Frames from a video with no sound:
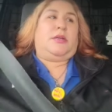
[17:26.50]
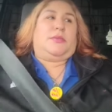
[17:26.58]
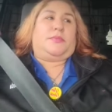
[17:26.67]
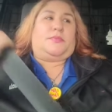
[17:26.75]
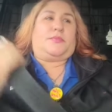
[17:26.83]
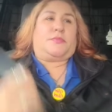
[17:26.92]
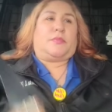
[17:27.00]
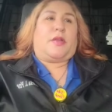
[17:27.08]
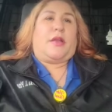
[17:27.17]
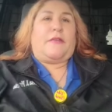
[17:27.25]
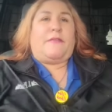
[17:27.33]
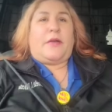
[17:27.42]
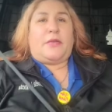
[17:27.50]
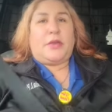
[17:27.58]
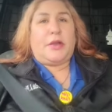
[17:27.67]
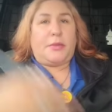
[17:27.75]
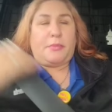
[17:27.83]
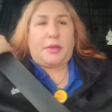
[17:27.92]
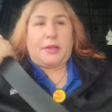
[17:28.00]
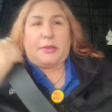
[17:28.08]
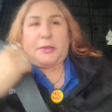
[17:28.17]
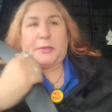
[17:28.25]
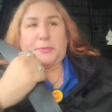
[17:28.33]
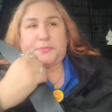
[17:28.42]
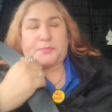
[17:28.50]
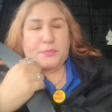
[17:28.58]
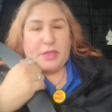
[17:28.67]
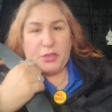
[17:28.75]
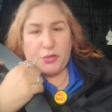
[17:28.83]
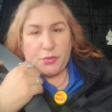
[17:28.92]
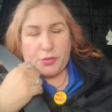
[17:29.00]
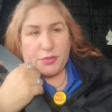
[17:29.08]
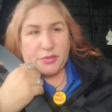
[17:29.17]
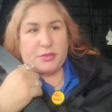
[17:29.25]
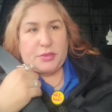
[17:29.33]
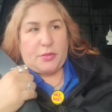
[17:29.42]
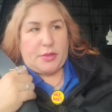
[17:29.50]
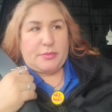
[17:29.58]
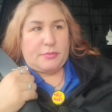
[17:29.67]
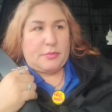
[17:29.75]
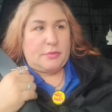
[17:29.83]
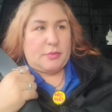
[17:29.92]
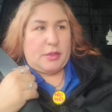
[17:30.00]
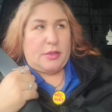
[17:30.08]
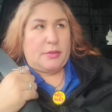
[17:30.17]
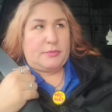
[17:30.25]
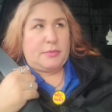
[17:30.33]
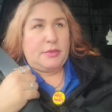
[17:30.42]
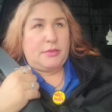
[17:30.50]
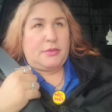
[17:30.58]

I found it on my um. Thank you, Crystal, and um.